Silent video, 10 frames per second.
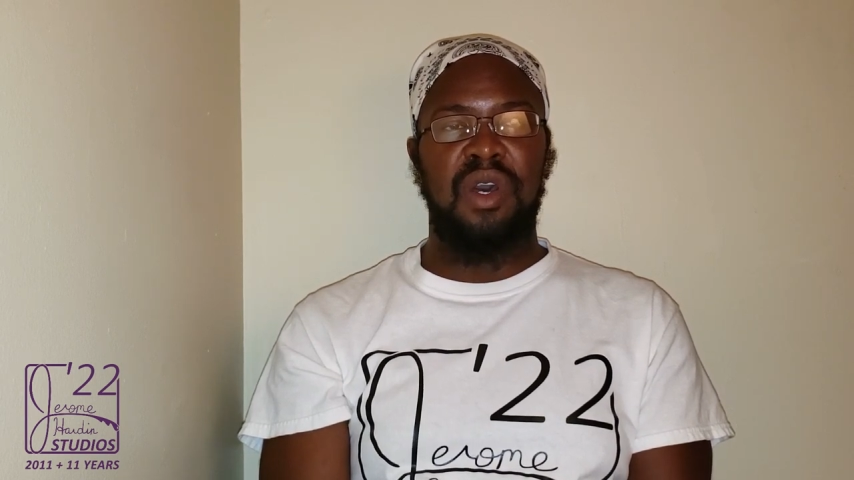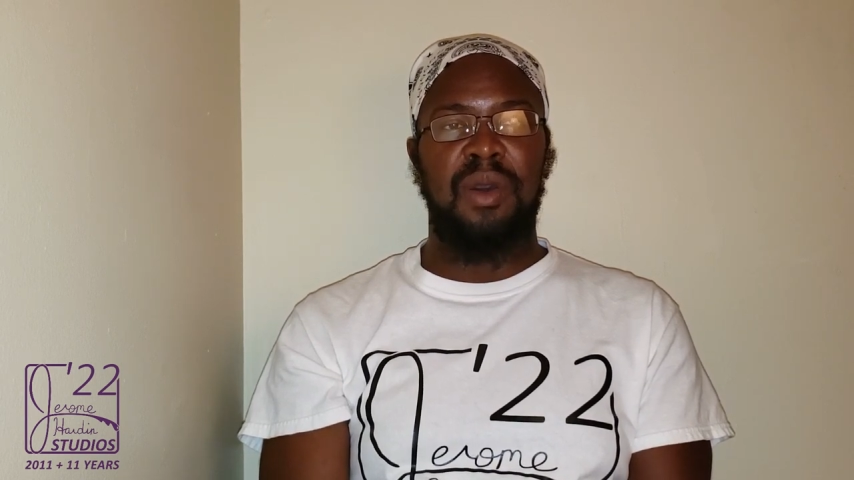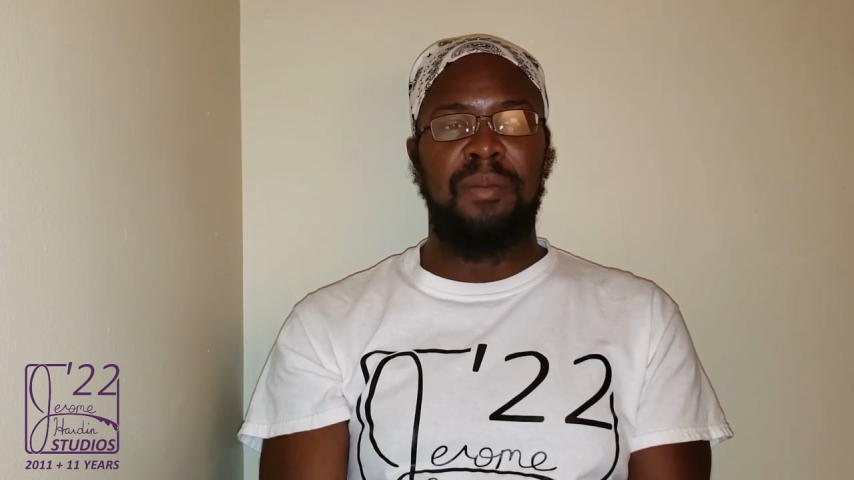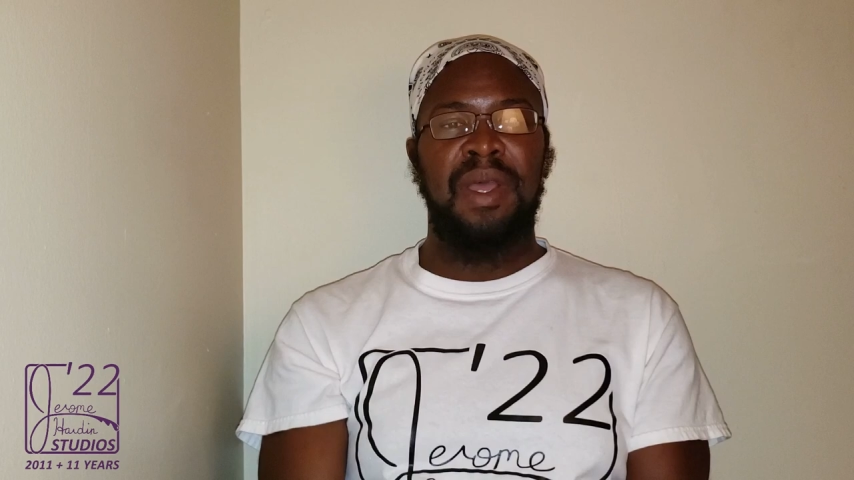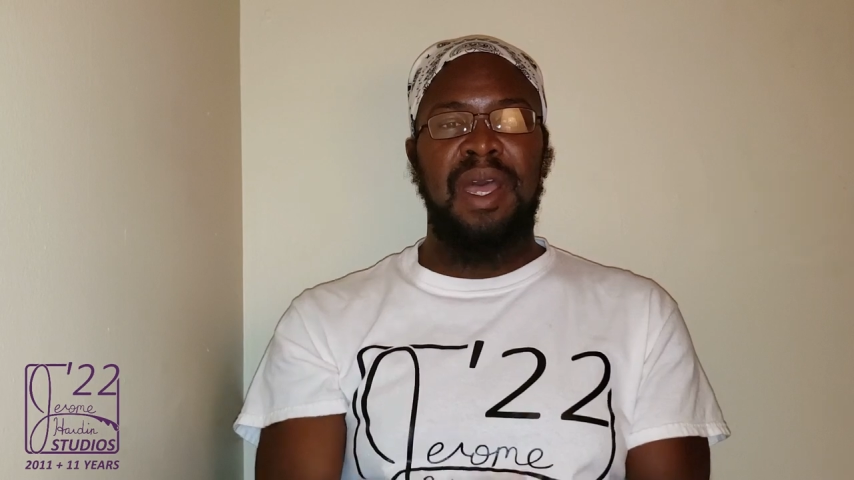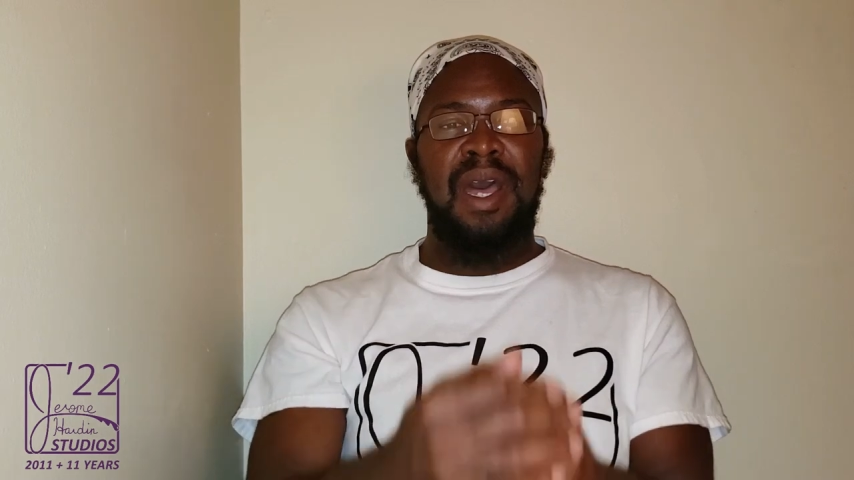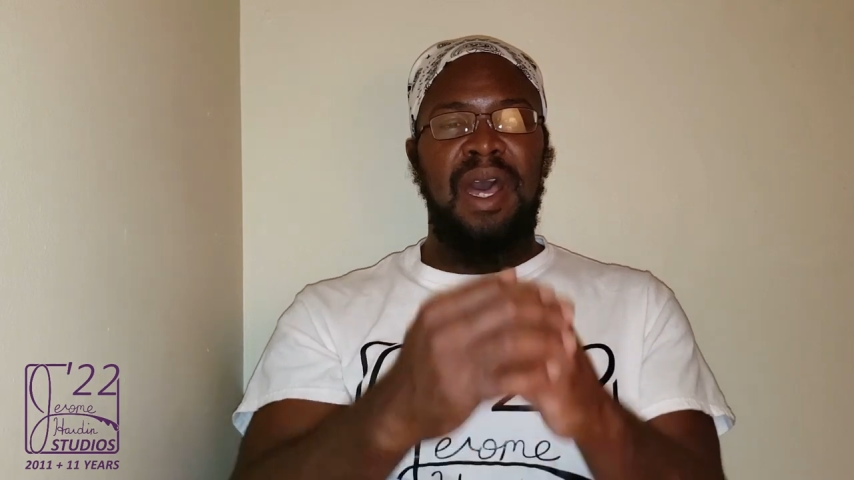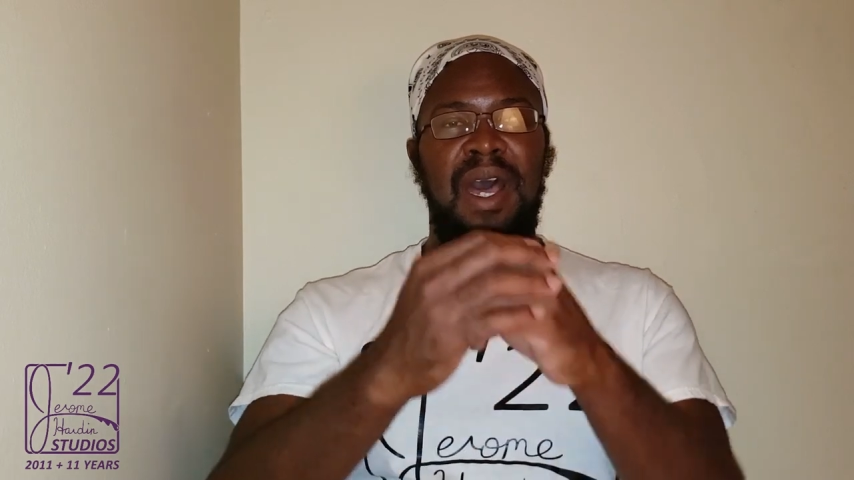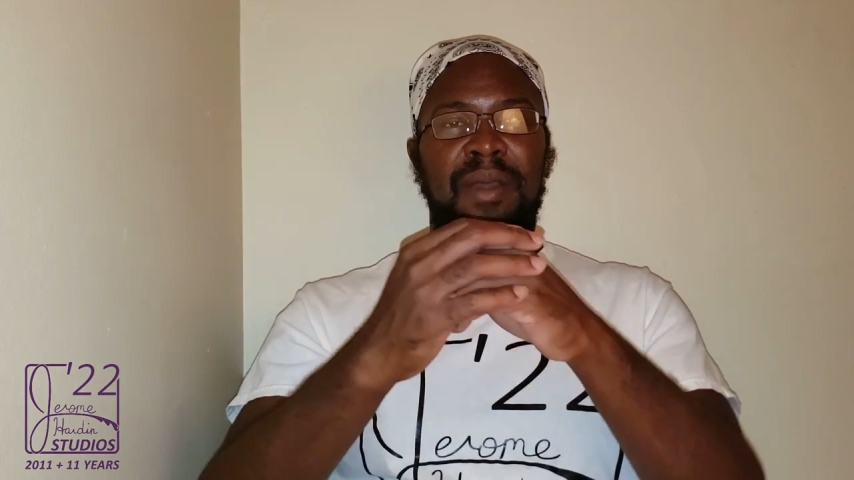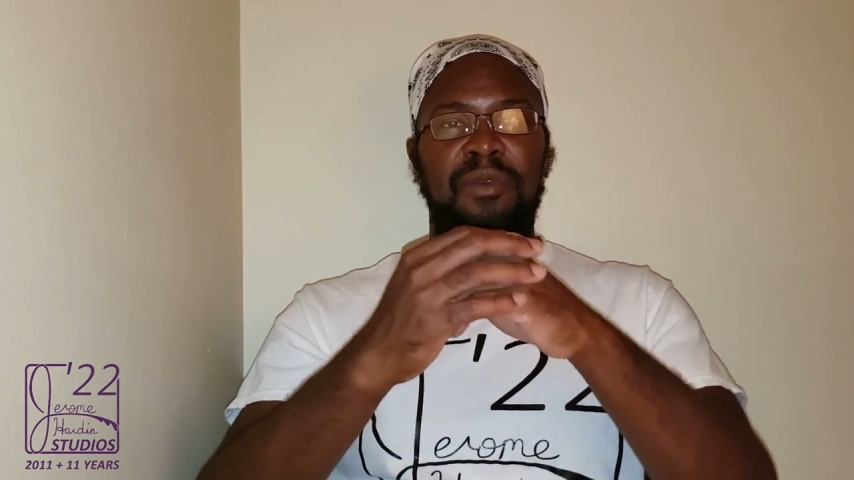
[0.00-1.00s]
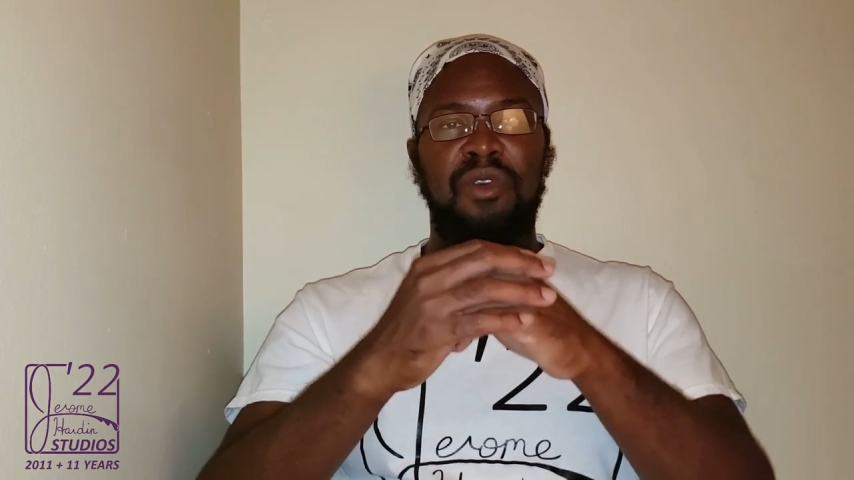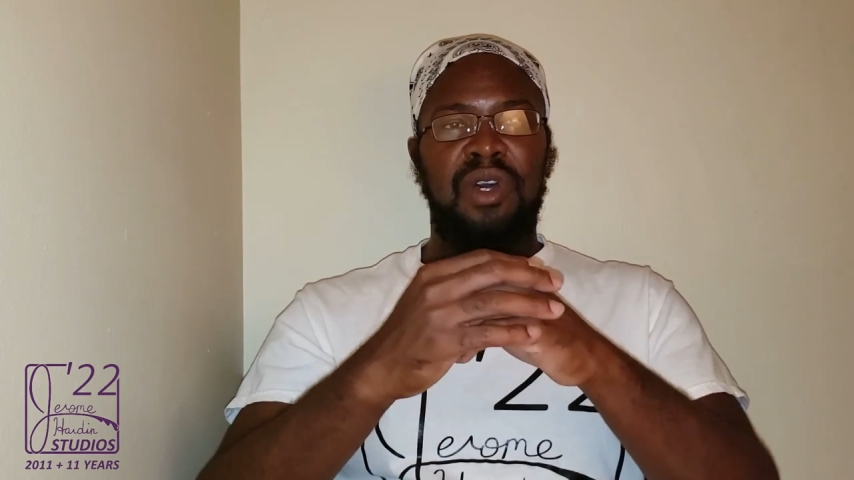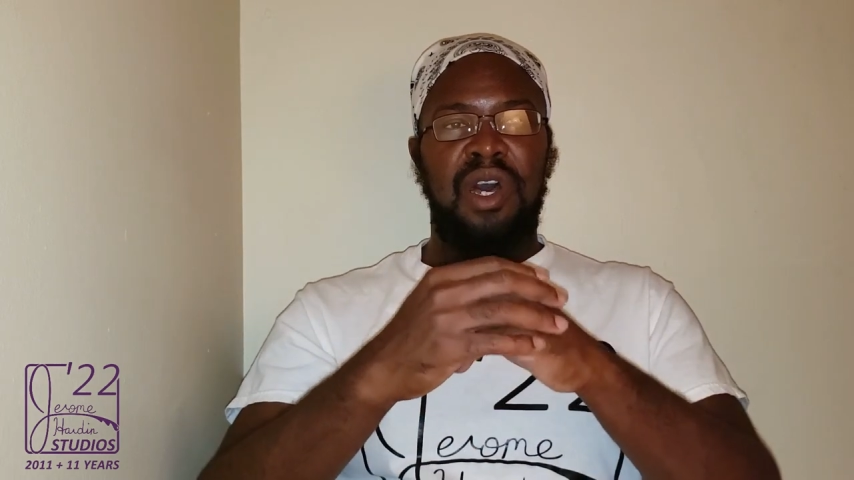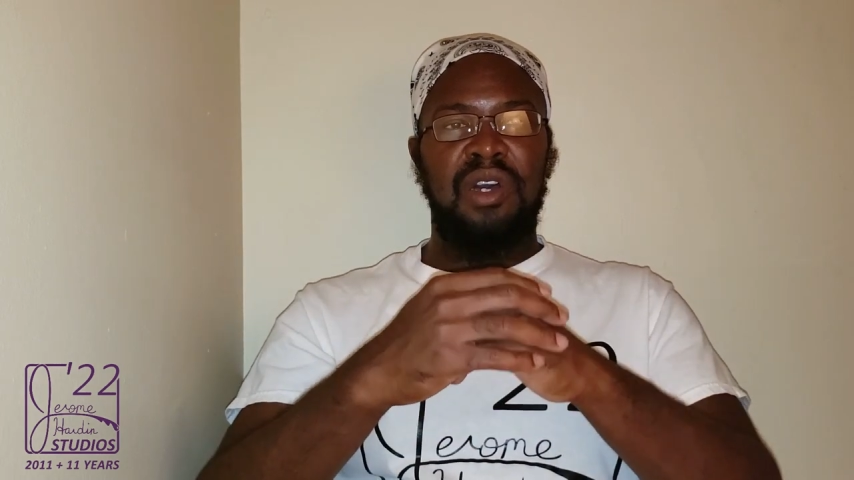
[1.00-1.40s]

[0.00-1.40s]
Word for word: Um, I'm going to